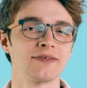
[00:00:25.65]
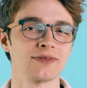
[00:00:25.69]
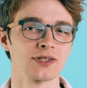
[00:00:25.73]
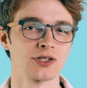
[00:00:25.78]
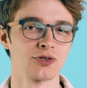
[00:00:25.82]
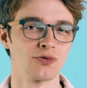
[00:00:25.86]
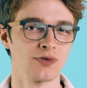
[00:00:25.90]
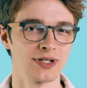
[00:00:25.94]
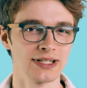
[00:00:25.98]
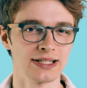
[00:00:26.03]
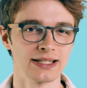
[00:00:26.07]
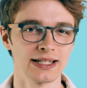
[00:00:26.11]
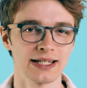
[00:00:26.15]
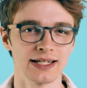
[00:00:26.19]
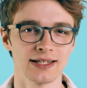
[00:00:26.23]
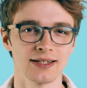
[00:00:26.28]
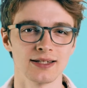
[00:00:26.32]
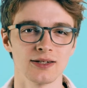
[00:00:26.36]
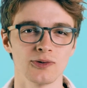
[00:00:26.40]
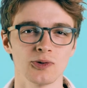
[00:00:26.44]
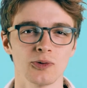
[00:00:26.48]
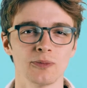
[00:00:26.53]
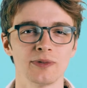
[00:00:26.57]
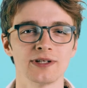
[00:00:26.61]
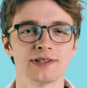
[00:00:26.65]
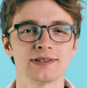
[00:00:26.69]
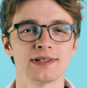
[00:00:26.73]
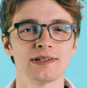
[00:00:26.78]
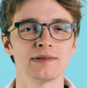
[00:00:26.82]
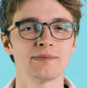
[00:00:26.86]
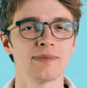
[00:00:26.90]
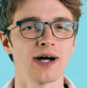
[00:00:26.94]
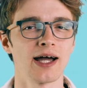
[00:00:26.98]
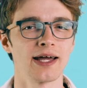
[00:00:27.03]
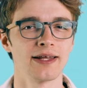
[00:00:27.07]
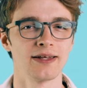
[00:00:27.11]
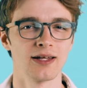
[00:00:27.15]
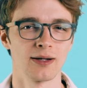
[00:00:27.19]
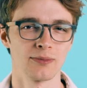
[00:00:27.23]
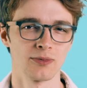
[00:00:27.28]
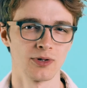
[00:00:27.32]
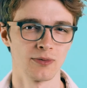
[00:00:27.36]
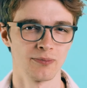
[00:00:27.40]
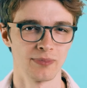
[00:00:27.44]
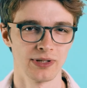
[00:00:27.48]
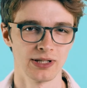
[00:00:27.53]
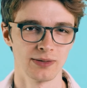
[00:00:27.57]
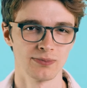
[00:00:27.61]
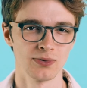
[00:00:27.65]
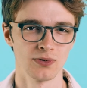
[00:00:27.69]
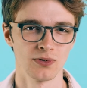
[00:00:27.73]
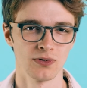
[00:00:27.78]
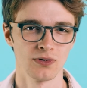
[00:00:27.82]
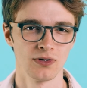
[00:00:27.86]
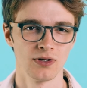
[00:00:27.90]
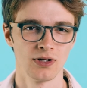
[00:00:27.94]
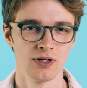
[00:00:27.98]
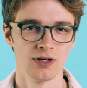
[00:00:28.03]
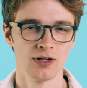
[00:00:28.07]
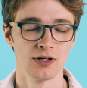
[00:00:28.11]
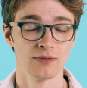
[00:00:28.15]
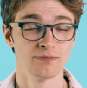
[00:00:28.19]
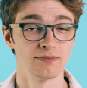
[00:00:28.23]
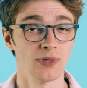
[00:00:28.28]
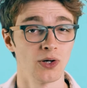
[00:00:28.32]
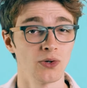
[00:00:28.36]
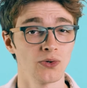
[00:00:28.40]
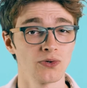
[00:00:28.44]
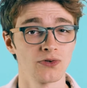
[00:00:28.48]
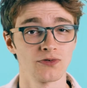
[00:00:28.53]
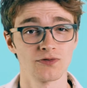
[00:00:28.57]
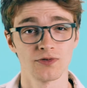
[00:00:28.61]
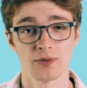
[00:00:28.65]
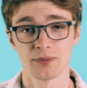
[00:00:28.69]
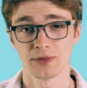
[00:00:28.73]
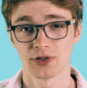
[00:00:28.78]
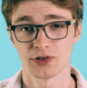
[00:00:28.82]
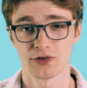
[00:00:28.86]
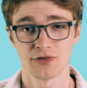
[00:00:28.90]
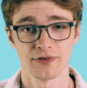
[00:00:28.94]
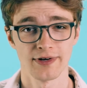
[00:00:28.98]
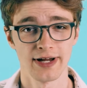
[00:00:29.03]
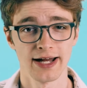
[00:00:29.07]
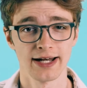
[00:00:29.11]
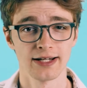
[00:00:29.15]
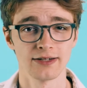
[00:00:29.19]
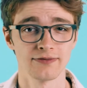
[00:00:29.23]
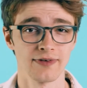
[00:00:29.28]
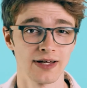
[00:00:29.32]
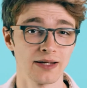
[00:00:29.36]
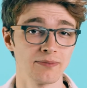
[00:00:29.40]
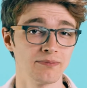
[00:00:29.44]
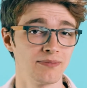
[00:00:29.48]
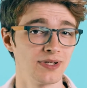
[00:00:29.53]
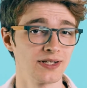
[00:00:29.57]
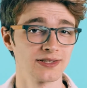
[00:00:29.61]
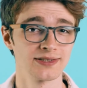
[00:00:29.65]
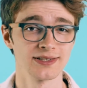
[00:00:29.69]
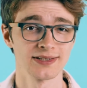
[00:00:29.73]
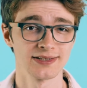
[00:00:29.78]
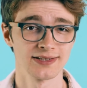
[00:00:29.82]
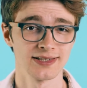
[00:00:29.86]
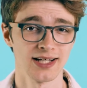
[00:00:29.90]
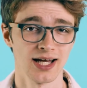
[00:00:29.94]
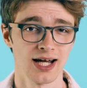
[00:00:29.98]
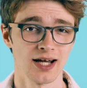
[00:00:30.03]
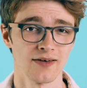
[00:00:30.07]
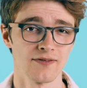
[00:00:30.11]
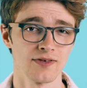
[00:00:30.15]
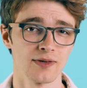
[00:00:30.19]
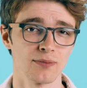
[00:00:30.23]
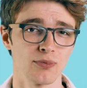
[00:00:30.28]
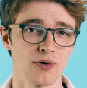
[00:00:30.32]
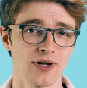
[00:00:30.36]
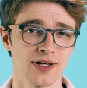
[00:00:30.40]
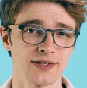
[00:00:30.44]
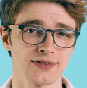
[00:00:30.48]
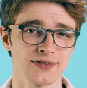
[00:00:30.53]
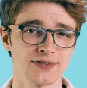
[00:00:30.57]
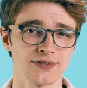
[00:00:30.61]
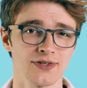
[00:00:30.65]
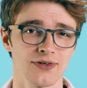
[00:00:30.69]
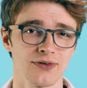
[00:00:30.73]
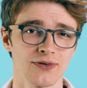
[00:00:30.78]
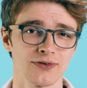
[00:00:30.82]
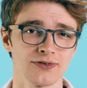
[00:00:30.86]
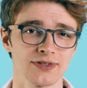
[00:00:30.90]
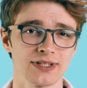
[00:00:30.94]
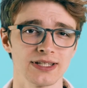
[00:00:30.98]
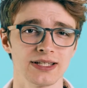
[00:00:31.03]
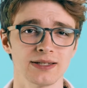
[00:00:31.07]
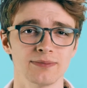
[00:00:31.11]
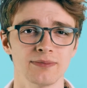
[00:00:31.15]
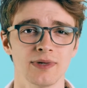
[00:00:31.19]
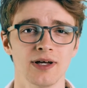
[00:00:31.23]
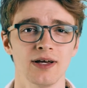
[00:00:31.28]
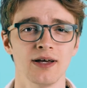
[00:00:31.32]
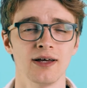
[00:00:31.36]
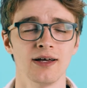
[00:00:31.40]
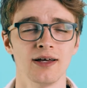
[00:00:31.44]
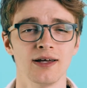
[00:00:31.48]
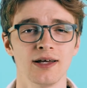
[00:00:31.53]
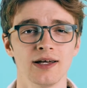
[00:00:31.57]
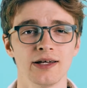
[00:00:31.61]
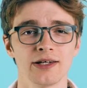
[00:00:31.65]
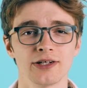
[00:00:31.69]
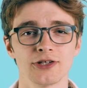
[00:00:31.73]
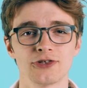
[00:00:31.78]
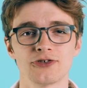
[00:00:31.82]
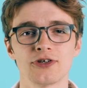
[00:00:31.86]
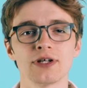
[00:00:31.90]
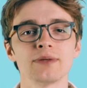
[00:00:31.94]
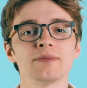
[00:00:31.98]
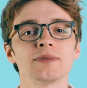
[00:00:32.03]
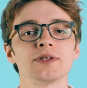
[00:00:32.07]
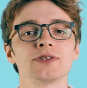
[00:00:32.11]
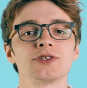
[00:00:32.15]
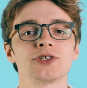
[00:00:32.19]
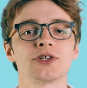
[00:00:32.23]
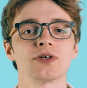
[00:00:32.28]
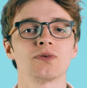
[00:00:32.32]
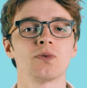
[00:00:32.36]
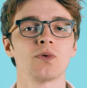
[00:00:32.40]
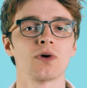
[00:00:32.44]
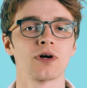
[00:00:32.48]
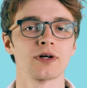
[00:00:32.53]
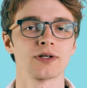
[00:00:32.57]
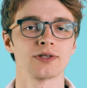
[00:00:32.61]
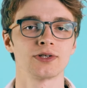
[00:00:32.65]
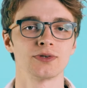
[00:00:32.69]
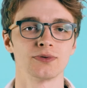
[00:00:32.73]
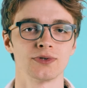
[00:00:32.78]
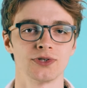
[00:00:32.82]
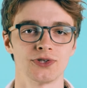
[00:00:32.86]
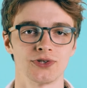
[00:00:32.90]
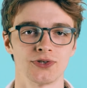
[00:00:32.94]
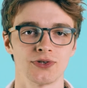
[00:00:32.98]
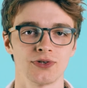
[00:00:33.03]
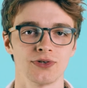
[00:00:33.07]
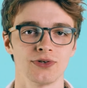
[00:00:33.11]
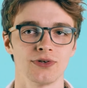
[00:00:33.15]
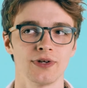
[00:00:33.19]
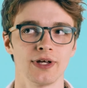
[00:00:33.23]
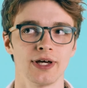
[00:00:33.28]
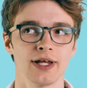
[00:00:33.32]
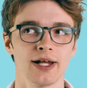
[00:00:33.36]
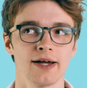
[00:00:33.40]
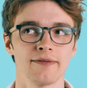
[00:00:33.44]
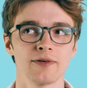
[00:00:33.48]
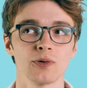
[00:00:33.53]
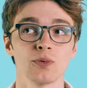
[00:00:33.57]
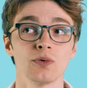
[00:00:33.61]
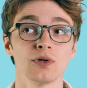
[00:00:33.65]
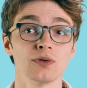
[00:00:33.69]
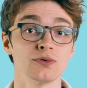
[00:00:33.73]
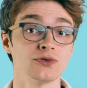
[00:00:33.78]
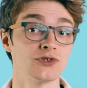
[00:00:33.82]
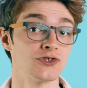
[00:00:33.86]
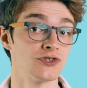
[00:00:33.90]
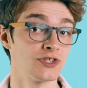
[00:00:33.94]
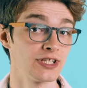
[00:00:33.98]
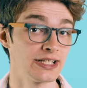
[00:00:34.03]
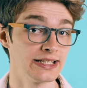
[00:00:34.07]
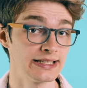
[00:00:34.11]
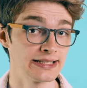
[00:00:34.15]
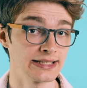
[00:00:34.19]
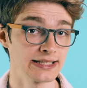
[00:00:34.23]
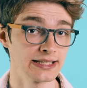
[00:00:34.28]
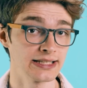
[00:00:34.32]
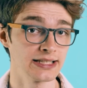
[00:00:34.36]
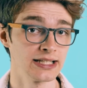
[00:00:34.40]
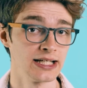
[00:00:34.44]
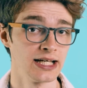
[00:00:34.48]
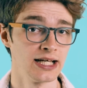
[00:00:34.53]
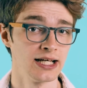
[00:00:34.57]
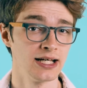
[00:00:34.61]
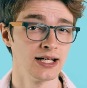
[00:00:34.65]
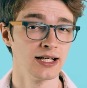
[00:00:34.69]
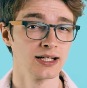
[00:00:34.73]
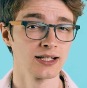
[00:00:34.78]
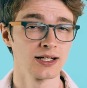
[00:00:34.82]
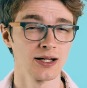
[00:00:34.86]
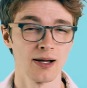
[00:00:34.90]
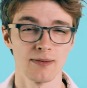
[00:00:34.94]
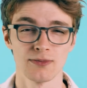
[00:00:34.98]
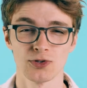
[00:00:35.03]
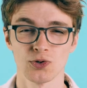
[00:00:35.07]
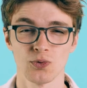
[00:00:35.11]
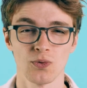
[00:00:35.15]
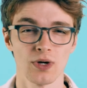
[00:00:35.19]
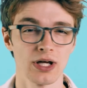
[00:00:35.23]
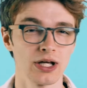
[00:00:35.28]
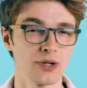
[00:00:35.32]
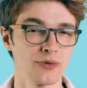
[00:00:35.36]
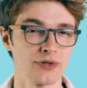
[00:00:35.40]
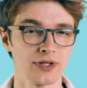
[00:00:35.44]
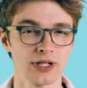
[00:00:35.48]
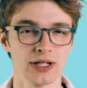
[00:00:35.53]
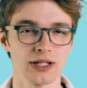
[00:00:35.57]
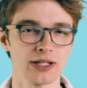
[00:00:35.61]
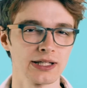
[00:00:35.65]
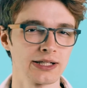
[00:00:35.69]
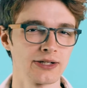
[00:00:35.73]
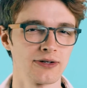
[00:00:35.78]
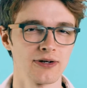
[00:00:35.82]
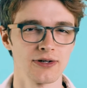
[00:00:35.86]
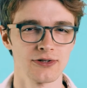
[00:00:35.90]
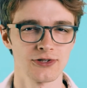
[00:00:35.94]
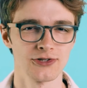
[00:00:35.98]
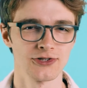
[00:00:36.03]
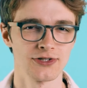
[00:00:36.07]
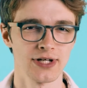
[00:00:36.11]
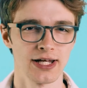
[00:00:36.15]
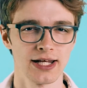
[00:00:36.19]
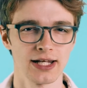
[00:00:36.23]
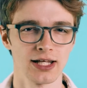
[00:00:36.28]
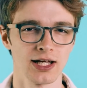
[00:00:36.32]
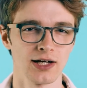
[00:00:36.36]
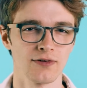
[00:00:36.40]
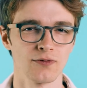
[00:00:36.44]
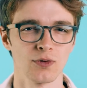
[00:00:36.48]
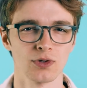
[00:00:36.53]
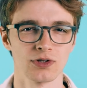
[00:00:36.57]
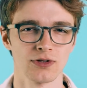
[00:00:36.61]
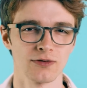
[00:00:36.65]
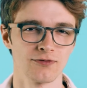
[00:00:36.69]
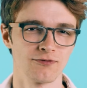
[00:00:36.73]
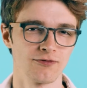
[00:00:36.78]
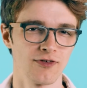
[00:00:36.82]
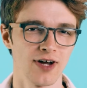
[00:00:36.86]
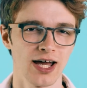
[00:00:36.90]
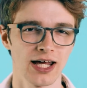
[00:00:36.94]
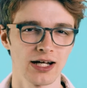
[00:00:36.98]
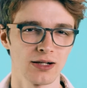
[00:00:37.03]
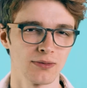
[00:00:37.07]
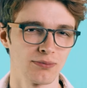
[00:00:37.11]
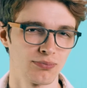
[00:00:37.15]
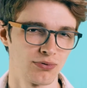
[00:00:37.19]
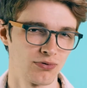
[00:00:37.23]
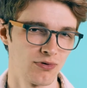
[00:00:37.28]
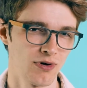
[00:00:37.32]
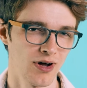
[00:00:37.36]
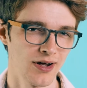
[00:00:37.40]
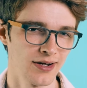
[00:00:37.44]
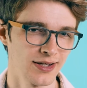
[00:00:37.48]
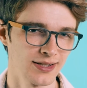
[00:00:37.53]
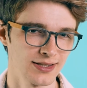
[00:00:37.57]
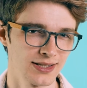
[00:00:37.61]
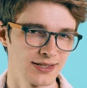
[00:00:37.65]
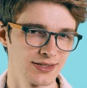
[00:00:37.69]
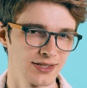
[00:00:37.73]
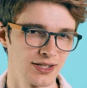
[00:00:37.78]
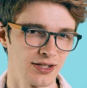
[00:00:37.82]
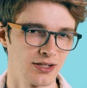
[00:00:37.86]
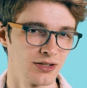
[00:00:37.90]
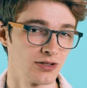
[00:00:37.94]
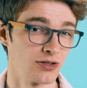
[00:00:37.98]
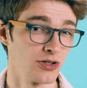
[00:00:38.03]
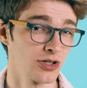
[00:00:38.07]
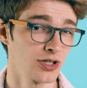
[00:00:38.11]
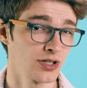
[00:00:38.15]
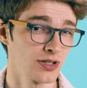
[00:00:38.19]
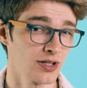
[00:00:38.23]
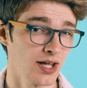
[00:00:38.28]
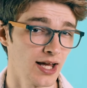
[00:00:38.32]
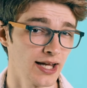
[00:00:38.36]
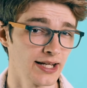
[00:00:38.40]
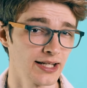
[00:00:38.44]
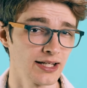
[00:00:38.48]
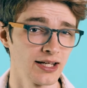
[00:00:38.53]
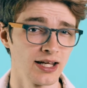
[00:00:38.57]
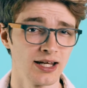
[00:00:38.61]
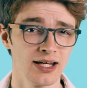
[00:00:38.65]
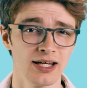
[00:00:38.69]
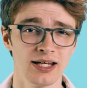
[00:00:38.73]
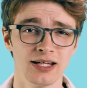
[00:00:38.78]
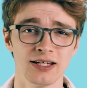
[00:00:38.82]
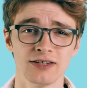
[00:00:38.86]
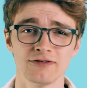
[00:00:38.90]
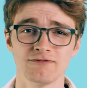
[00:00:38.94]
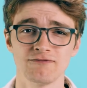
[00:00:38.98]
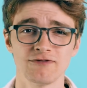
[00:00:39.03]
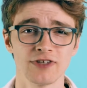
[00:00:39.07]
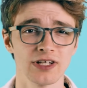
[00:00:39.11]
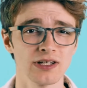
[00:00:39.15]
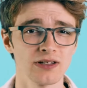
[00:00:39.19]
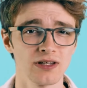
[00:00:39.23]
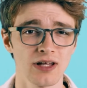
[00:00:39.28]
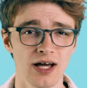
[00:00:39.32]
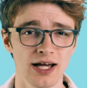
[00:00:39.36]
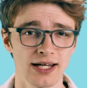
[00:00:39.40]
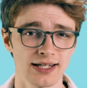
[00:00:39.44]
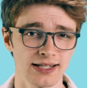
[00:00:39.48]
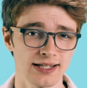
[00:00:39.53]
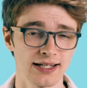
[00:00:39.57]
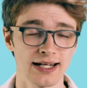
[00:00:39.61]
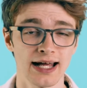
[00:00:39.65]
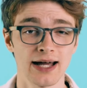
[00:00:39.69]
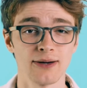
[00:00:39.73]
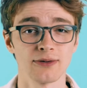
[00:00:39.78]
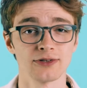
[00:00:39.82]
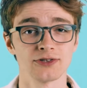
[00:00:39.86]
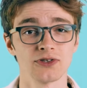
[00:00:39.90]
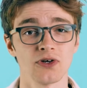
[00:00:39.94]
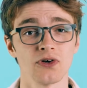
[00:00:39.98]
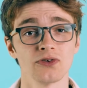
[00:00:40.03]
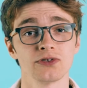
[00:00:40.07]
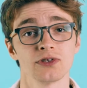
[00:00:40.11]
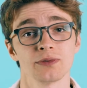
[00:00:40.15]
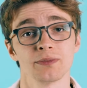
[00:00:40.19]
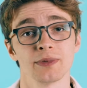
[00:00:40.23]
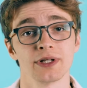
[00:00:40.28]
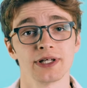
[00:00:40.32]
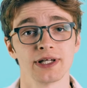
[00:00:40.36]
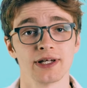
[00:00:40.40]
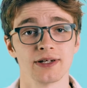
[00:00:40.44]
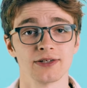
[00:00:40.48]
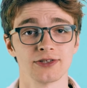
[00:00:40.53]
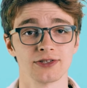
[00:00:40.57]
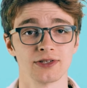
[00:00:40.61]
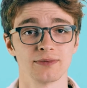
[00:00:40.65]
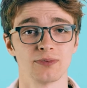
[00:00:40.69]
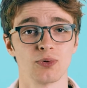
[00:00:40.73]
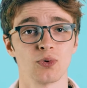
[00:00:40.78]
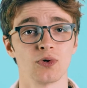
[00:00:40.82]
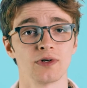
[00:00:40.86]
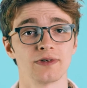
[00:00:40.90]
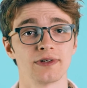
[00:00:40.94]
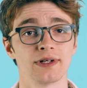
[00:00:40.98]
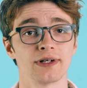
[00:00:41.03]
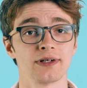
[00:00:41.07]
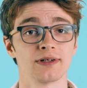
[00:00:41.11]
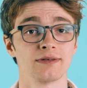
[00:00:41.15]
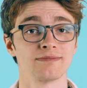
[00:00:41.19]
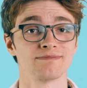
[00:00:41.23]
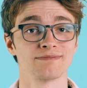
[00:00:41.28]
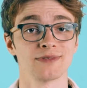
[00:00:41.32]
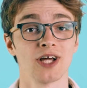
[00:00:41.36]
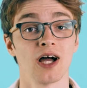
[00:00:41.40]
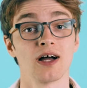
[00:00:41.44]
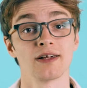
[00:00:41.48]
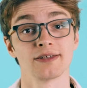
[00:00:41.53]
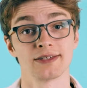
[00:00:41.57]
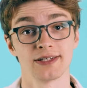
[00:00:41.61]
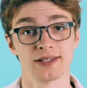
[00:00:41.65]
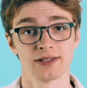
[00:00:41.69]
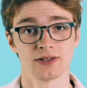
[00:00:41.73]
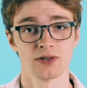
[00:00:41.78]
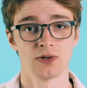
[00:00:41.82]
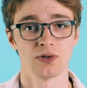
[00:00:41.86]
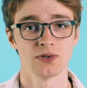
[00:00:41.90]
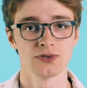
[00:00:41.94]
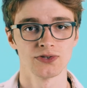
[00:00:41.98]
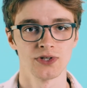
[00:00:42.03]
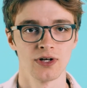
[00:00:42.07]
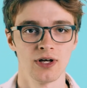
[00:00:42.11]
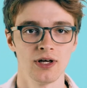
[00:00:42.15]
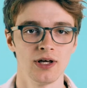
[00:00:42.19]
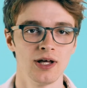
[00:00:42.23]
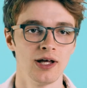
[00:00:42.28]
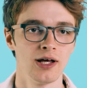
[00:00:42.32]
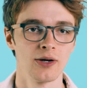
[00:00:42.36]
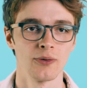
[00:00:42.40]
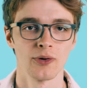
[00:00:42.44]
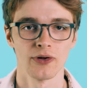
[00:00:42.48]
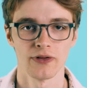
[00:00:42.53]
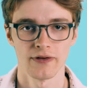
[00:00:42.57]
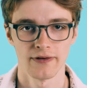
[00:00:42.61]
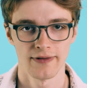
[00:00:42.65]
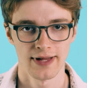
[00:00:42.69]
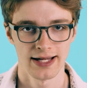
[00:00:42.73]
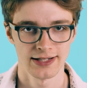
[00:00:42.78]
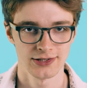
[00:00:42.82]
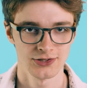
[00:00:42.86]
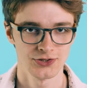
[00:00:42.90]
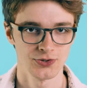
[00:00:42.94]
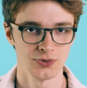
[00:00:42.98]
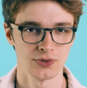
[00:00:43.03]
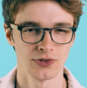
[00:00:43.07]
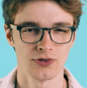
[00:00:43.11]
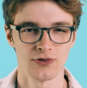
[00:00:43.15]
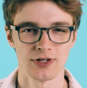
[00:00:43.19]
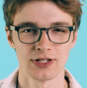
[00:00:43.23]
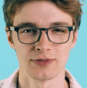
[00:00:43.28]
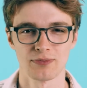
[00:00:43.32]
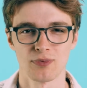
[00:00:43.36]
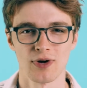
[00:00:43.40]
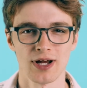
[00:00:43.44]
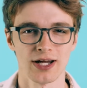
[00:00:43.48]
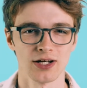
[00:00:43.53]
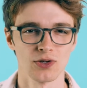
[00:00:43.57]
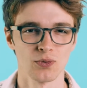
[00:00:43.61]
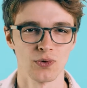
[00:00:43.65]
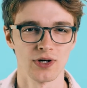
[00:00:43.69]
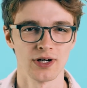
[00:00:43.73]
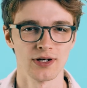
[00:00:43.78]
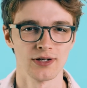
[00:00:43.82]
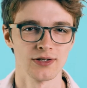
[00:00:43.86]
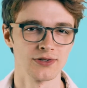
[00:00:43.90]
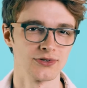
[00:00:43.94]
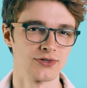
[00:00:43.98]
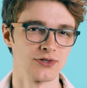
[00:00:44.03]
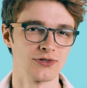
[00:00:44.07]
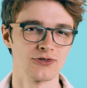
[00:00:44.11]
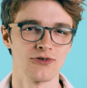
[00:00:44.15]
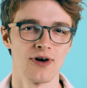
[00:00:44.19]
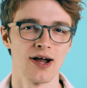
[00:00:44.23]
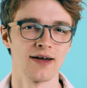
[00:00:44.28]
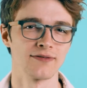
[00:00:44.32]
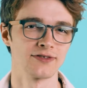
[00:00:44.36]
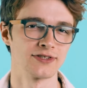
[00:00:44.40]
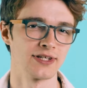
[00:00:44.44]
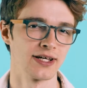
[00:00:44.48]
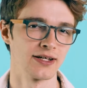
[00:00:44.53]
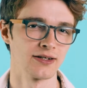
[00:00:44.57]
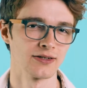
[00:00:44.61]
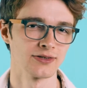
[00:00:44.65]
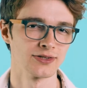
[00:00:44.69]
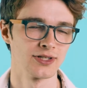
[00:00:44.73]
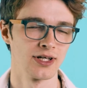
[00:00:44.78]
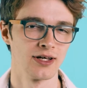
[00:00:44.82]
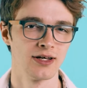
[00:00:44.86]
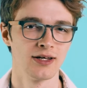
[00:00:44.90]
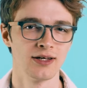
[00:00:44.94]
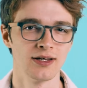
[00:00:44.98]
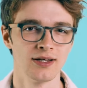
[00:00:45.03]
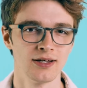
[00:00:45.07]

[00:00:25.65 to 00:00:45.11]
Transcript: greenlit, it will be seen by a number of people, both from the creative and business side of the brand's internal team. Your treatment should work to ensure that everyone who sees it comes away with a clear understanding of what the final product is going to look like, feel like, and how it's ultimately going to support their content goals, whether that's to increase brand awareness or drive sales.